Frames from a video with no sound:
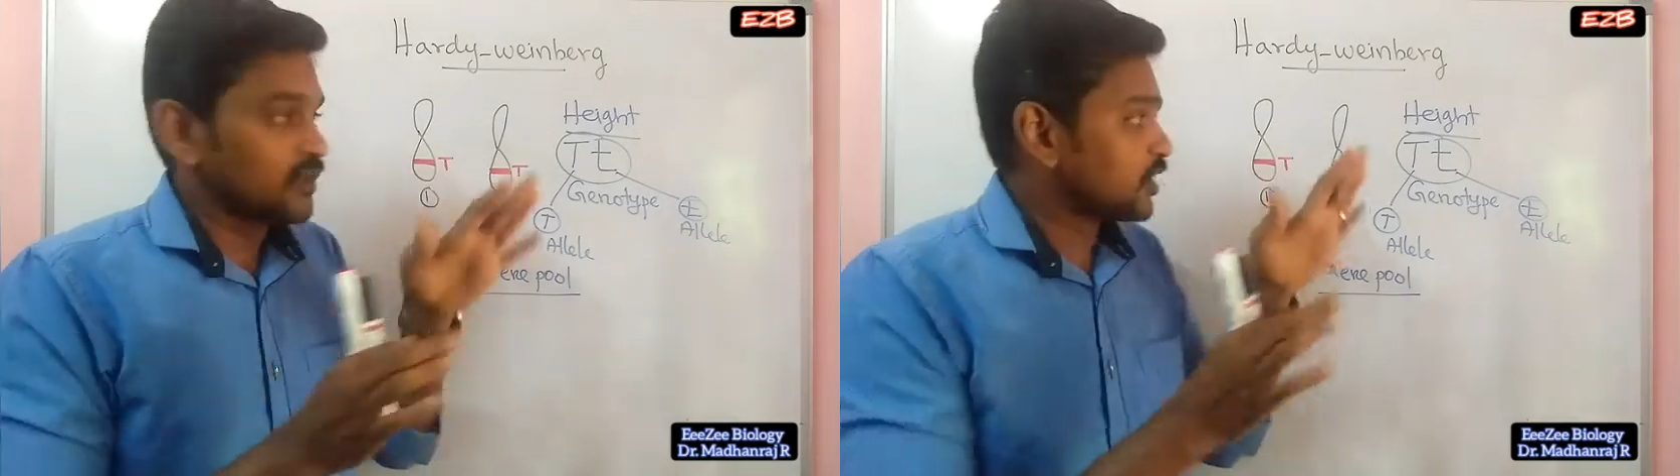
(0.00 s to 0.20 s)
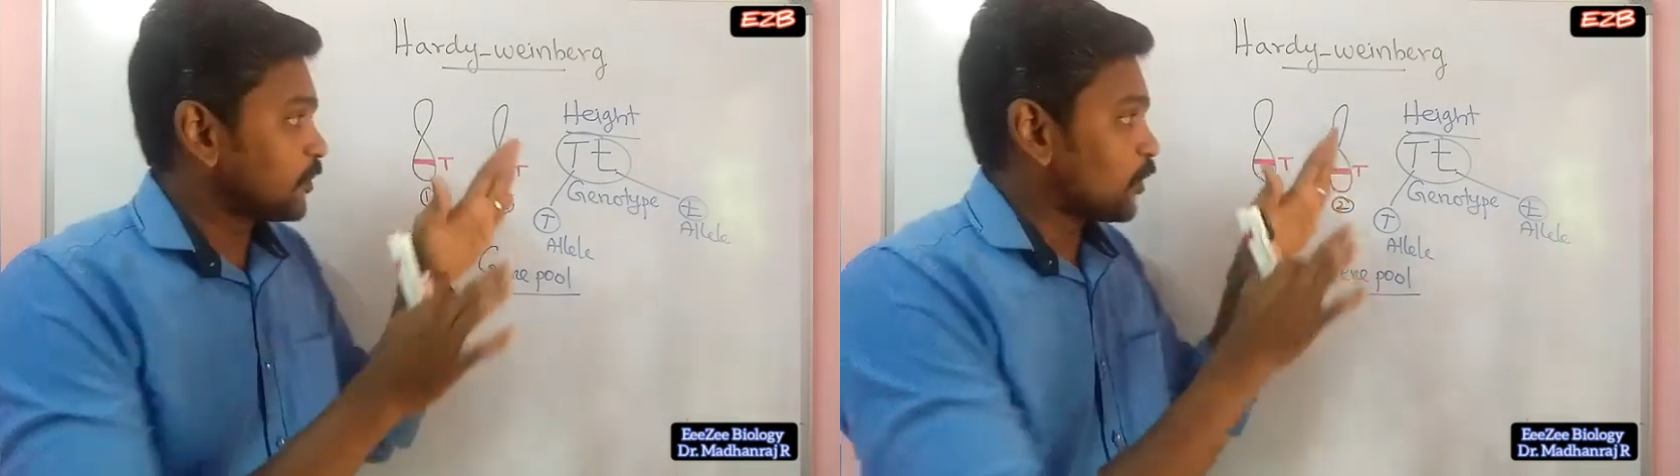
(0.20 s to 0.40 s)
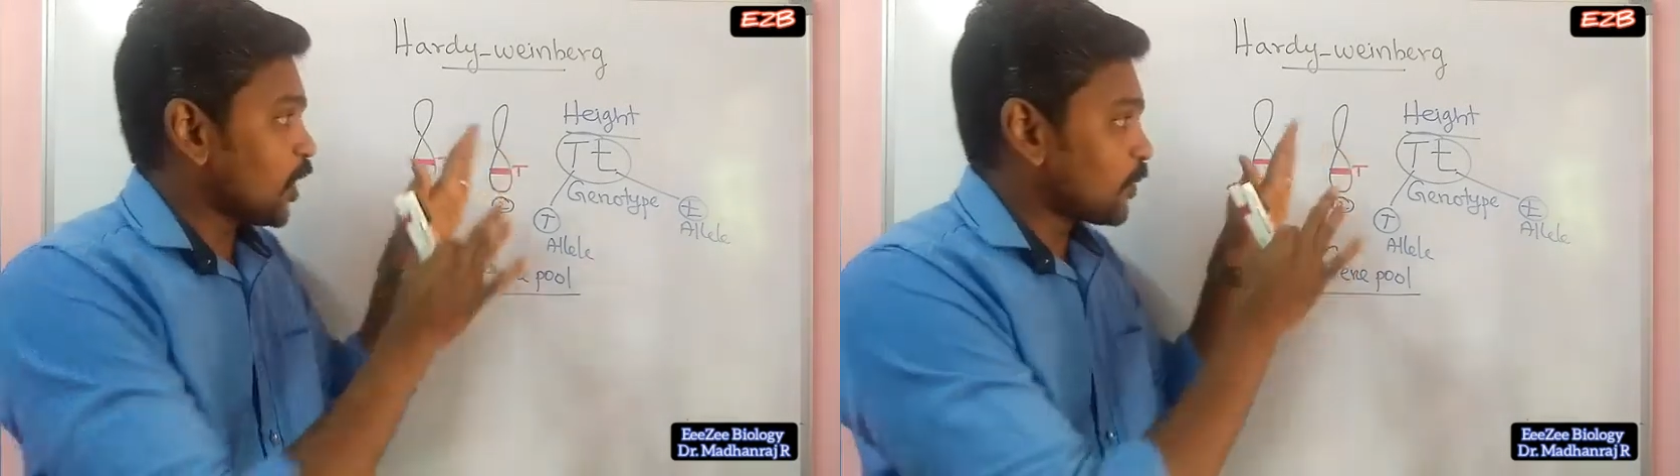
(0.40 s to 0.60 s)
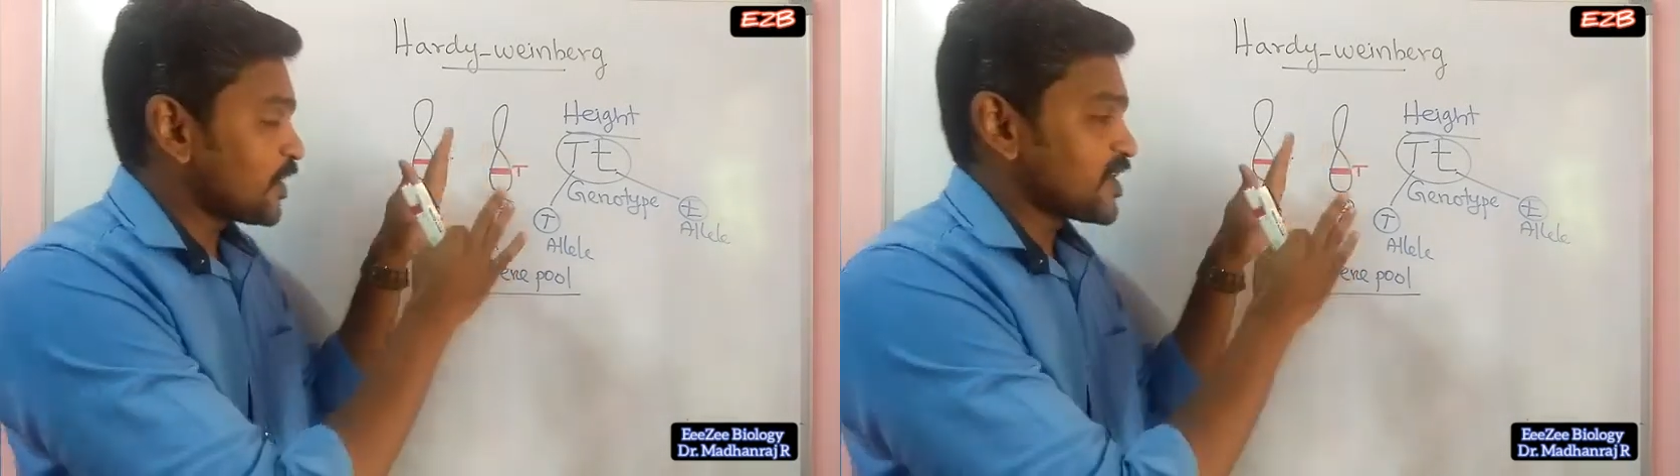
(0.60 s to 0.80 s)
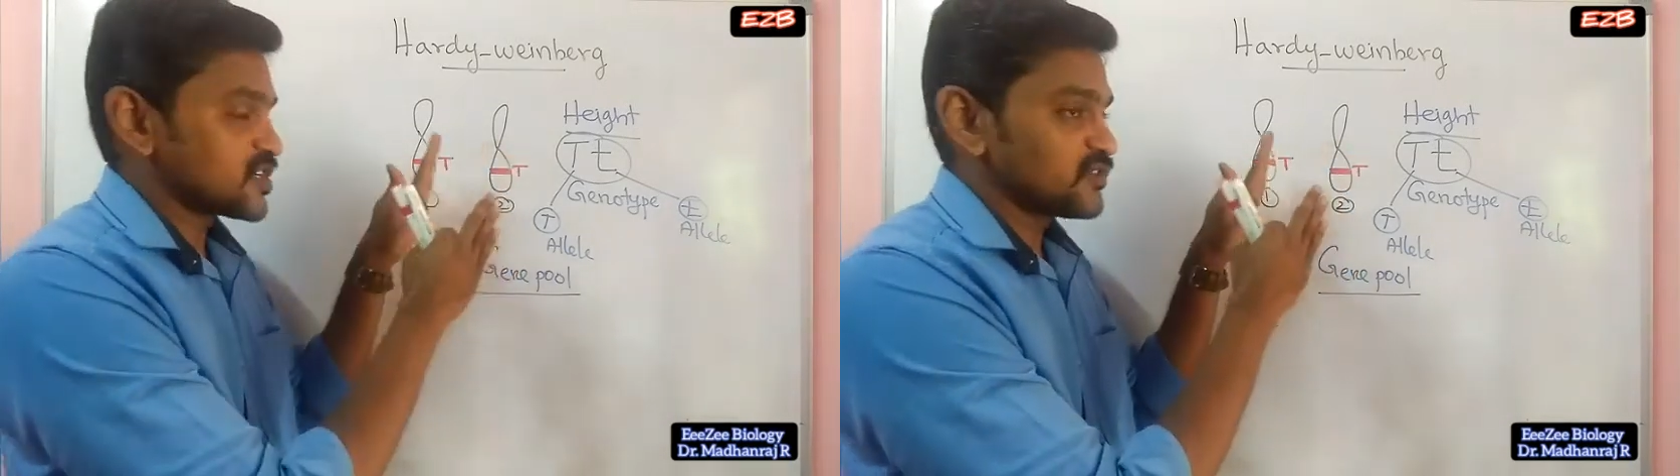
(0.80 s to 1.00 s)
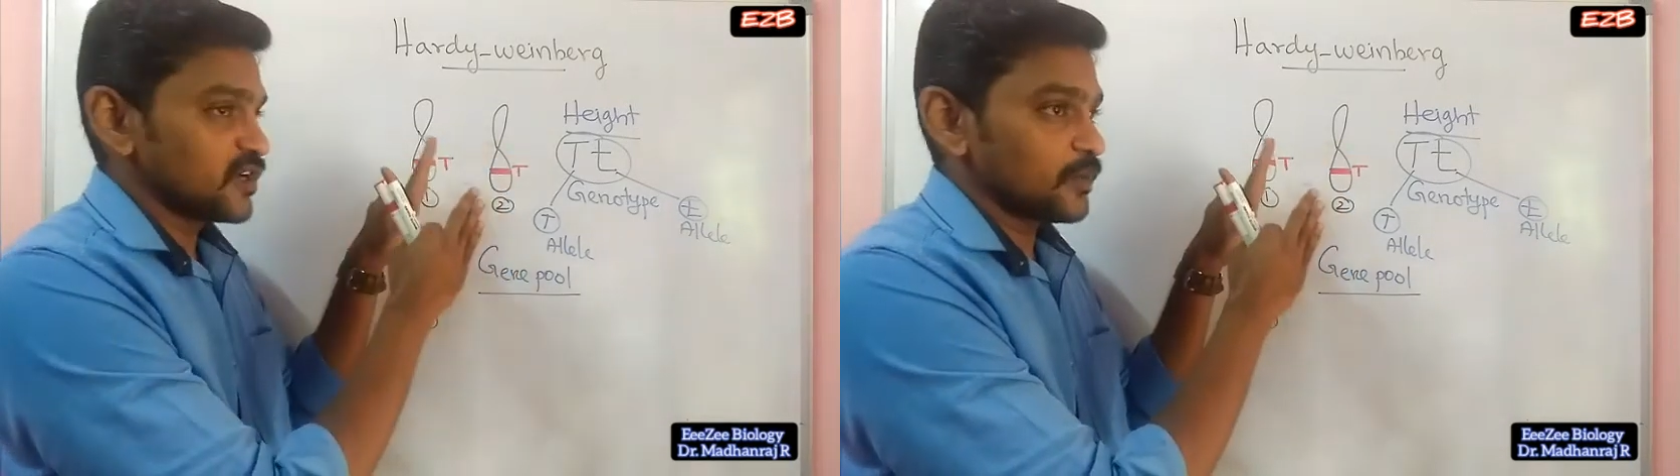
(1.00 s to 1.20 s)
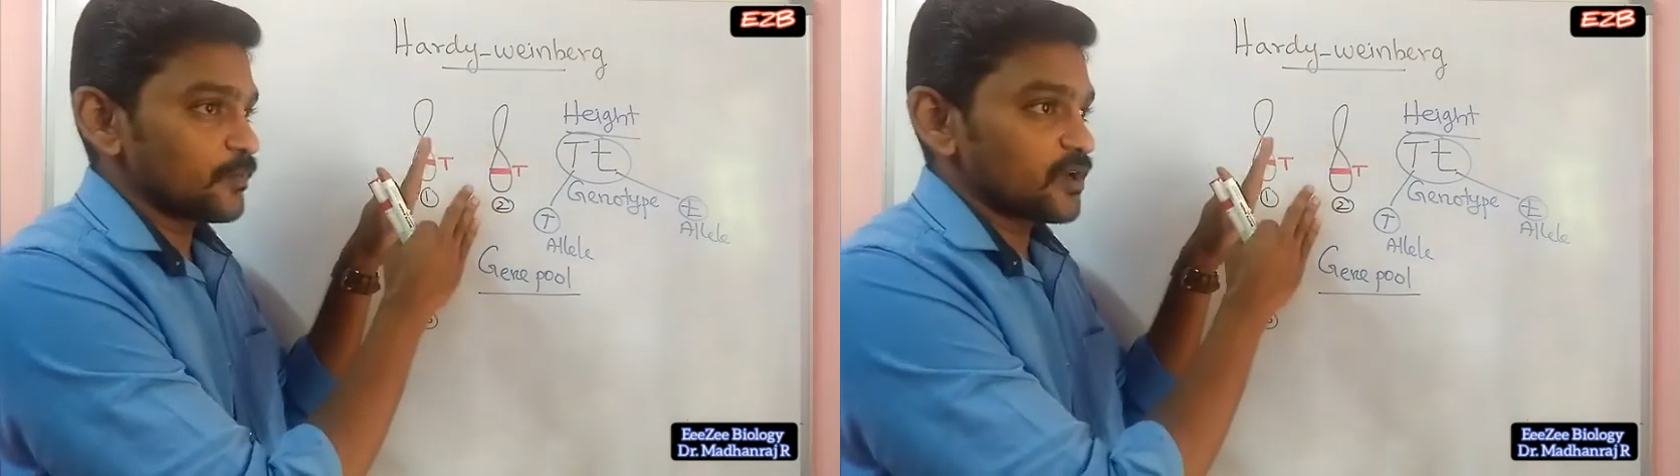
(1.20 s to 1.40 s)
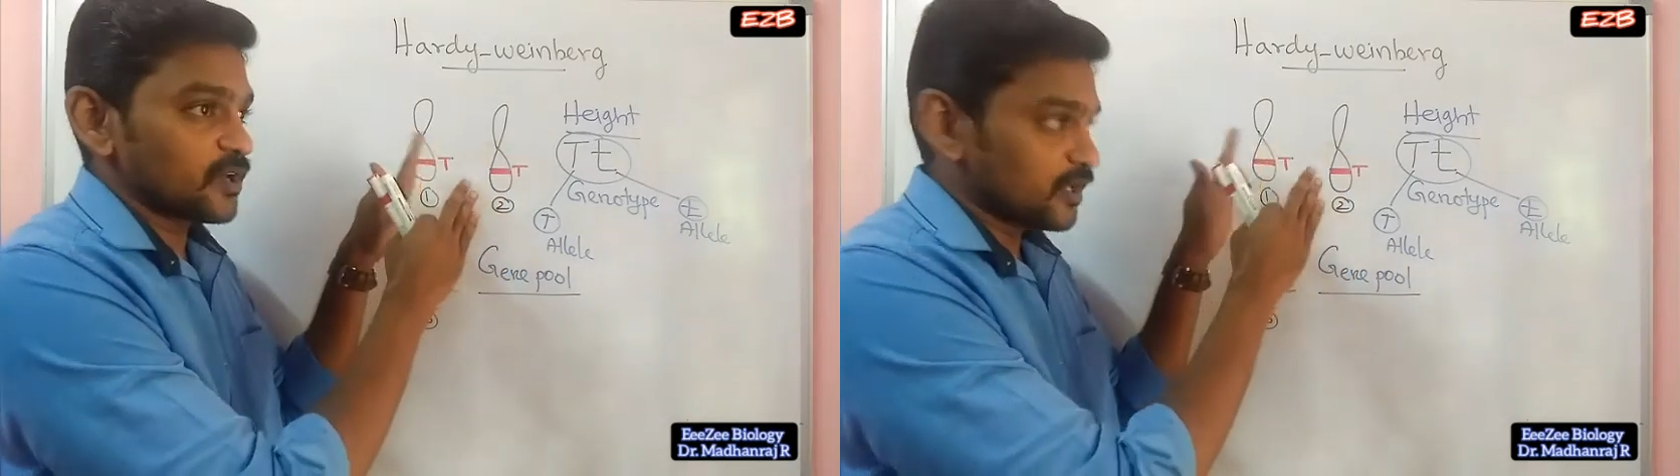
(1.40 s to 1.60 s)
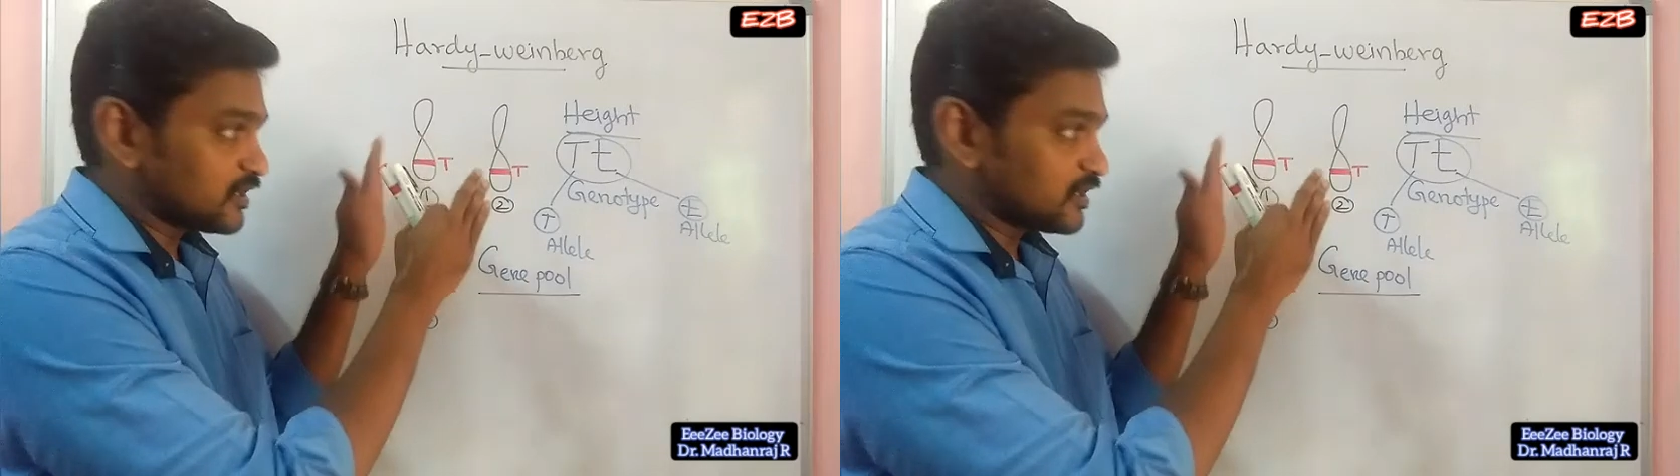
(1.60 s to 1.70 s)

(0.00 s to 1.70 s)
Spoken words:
the population will,